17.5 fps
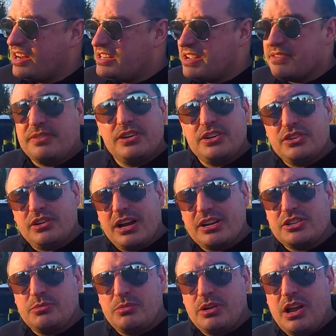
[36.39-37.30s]
different
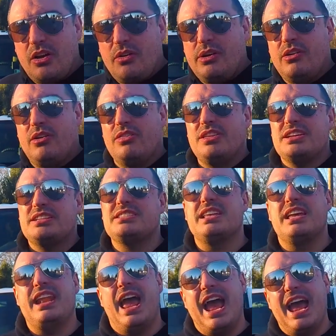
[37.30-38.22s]
direction we're going on this
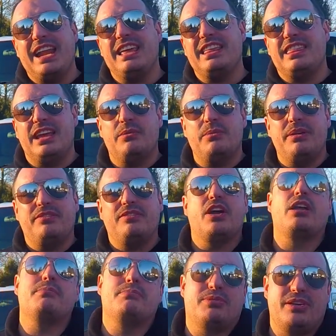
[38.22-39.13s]
than anything we've
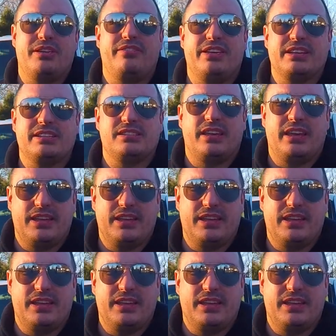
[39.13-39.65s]
done previously.